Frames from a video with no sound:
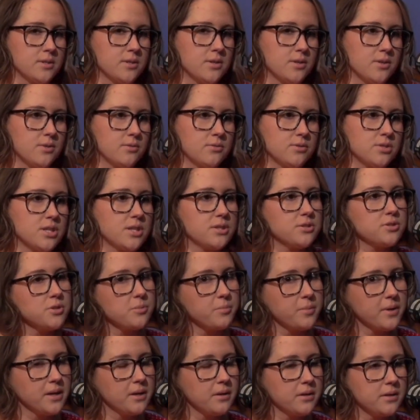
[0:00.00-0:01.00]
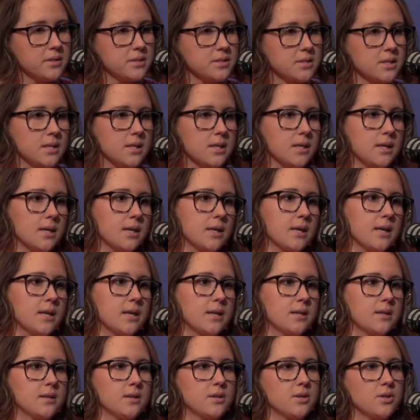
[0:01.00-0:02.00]
you know, gentle parenting
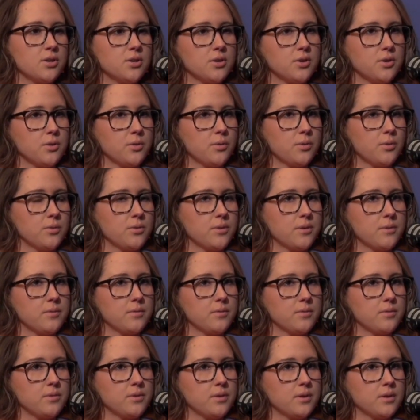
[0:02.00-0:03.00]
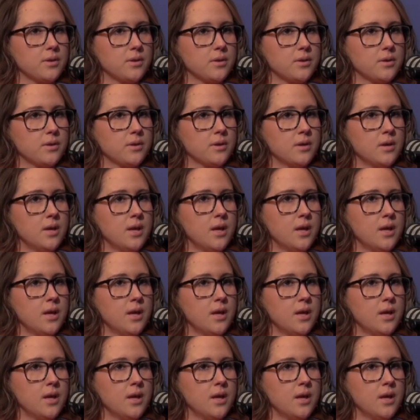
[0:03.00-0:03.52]
and, you know, the